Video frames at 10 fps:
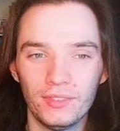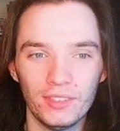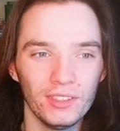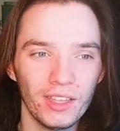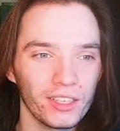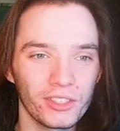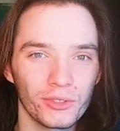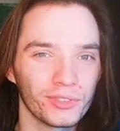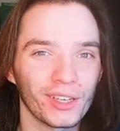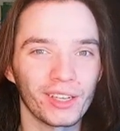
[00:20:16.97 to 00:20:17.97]
And that's so
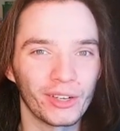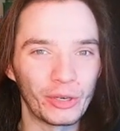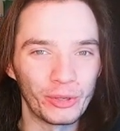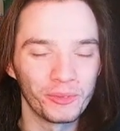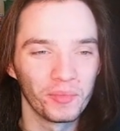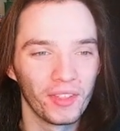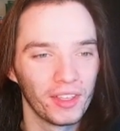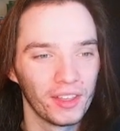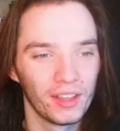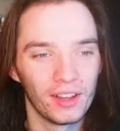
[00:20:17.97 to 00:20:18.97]
fucking cool.
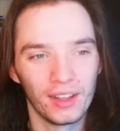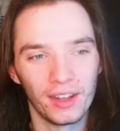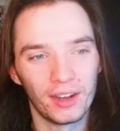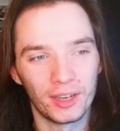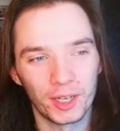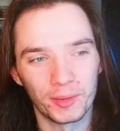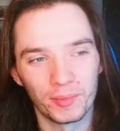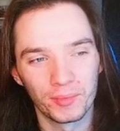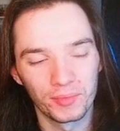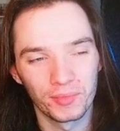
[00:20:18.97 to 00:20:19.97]

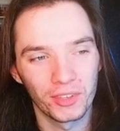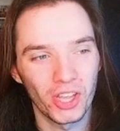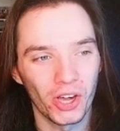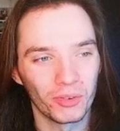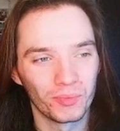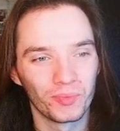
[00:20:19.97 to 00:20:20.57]
So